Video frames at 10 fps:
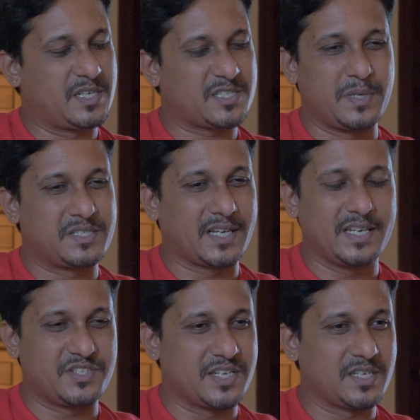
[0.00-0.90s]
just
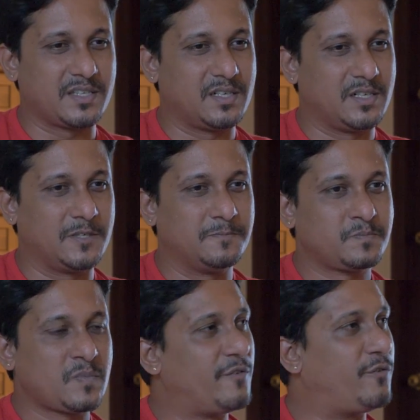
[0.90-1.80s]
basically changing the
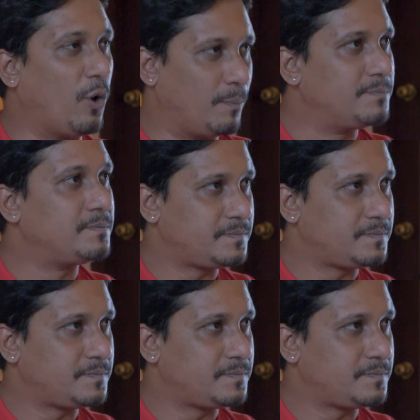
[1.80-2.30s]
foam.